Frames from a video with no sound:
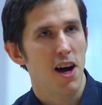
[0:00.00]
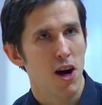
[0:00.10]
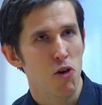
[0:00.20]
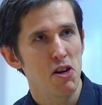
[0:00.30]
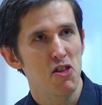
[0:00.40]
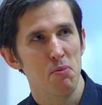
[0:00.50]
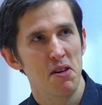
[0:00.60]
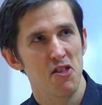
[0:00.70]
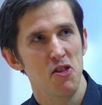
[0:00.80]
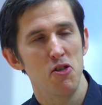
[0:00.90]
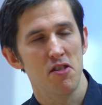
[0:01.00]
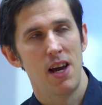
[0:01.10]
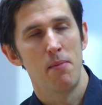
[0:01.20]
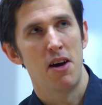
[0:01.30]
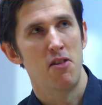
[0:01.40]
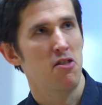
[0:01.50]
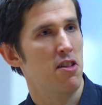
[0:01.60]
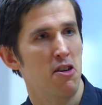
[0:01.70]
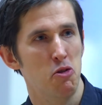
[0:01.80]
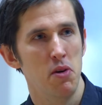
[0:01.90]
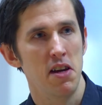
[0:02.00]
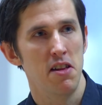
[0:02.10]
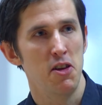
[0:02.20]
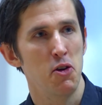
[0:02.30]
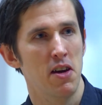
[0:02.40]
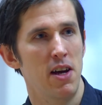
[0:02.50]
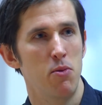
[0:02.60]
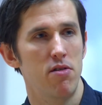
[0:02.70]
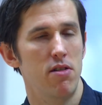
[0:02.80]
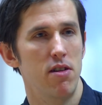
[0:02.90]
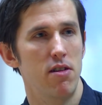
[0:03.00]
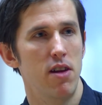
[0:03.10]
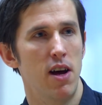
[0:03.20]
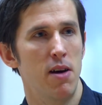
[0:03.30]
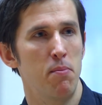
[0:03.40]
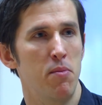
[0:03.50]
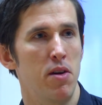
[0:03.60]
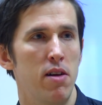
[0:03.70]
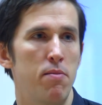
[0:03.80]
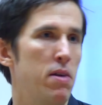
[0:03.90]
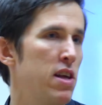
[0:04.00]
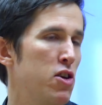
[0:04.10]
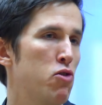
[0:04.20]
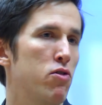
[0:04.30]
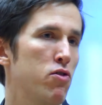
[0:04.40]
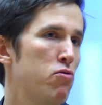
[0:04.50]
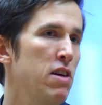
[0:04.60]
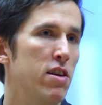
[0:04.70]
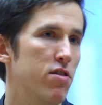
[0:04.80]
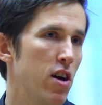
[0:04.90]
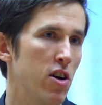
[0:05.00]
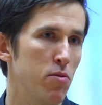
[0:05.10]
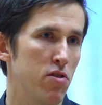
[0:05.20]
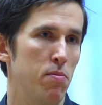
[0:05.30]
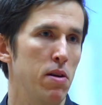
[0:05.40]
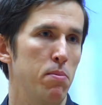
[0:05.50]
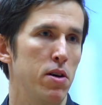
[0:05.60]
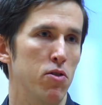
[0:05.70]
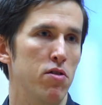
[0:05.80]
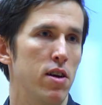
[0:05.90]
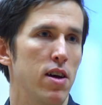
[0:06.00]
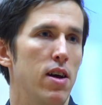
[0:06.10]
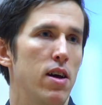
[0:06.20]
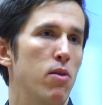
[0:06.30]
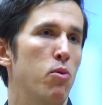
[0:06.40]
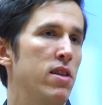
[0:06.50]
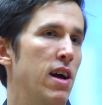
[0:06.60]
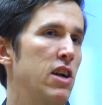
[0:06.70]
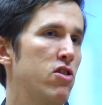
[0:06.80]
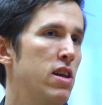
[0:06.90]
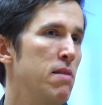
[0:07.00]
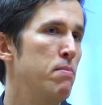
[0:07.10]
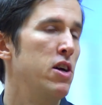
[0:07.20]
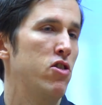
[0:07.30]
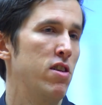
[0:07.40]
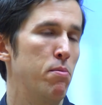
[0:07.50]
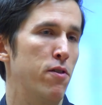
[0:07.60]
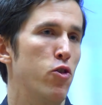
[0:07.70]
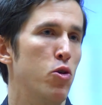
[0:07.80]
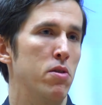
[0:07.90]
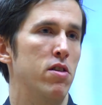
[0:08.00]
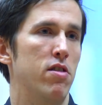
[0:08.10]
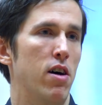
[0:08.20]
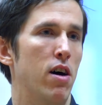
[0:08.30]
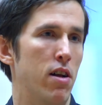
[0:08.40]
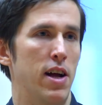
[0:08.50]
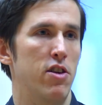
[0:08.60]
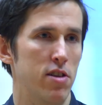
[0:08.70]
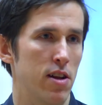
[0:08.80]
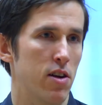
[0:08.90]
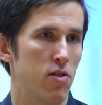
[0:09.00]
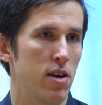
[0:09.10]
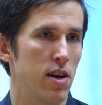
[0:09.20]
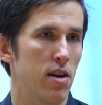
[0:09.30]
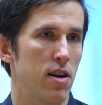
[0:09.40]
A recent piece of news that came out just last week in the UK was that many of the greenest homes that have been built, when they're actually measured in performance, aren't actually that green.